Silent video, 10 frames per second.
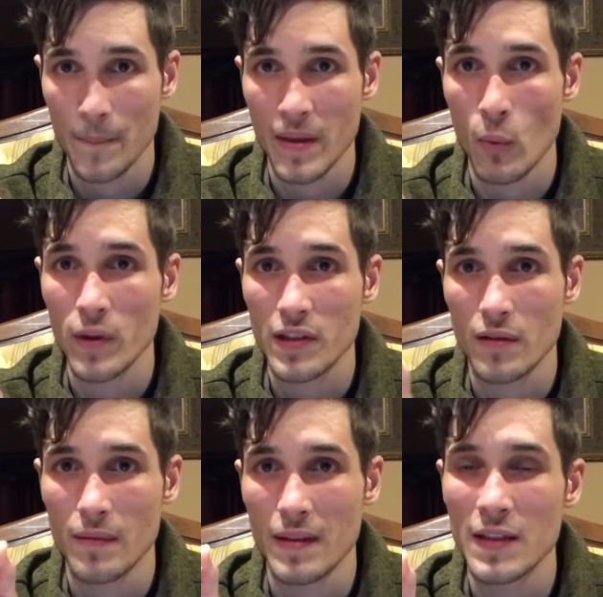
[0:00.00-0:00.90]
And this
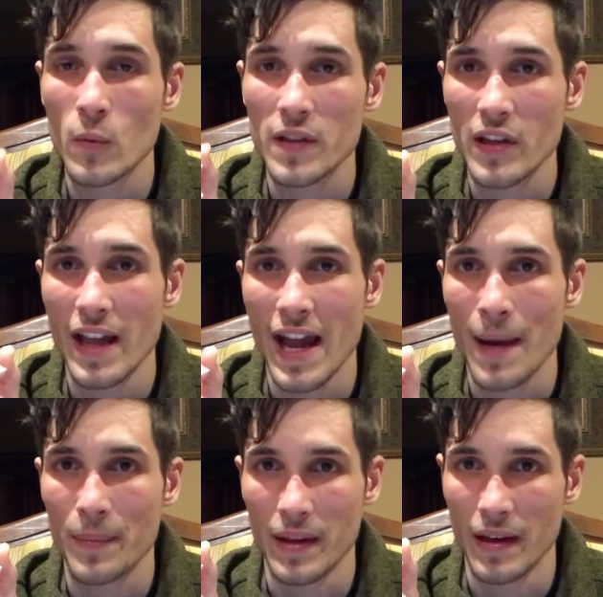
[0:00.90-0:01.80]
is what's going to
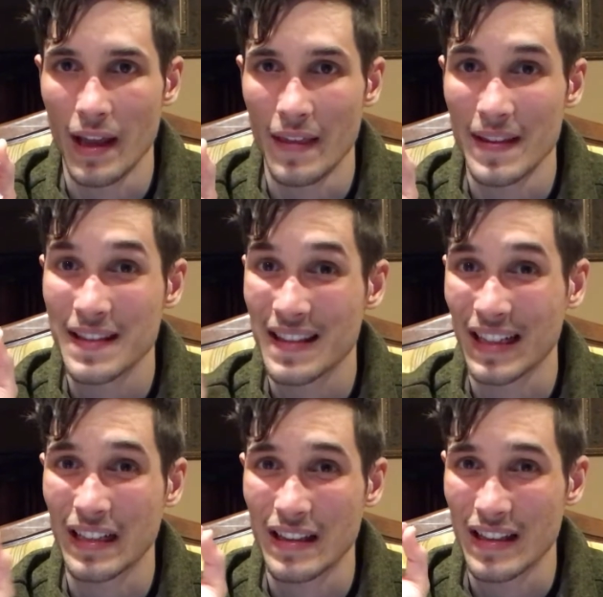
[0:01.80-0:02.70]
happen, and this is
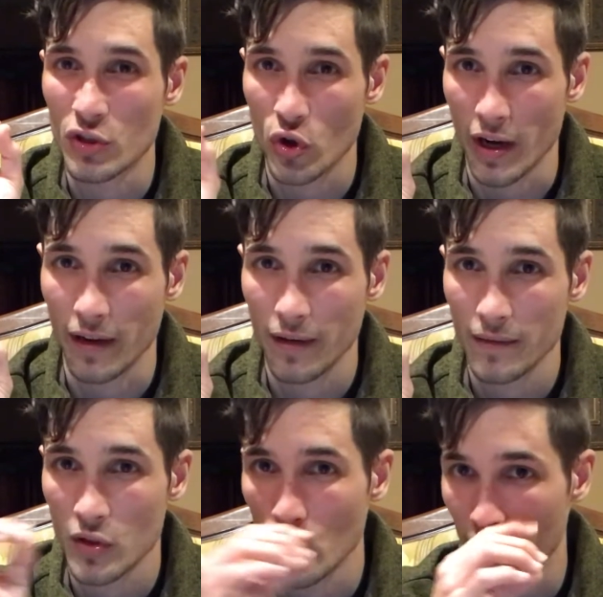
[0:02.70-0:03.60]
the trick
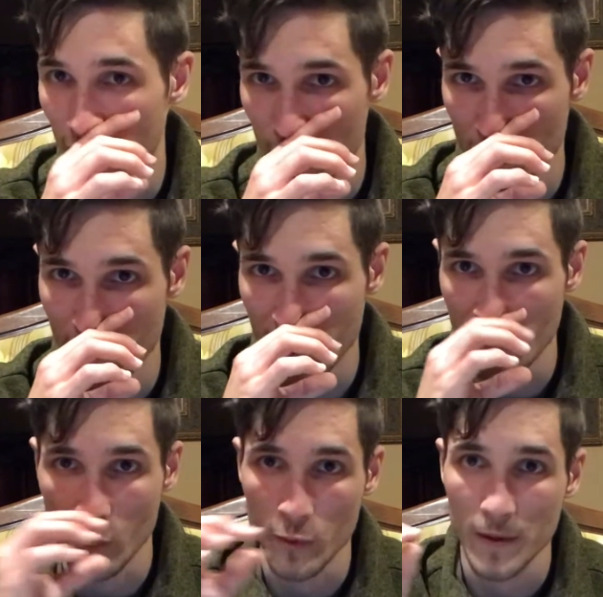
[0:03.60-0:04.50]
to ringing out your
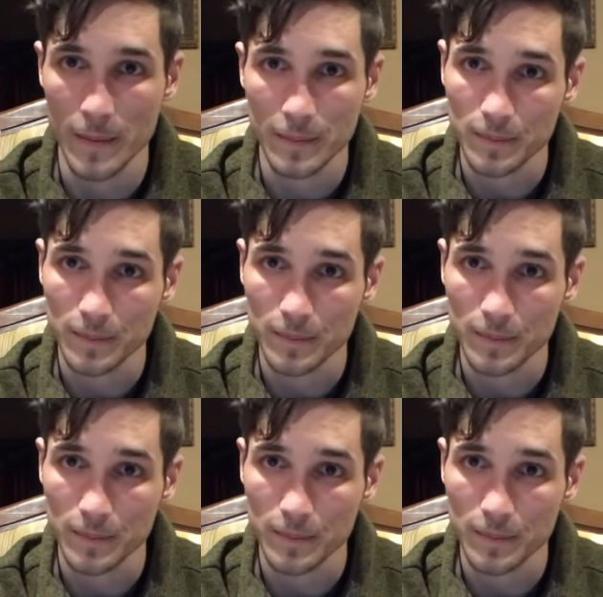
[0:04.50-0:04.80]
microphones.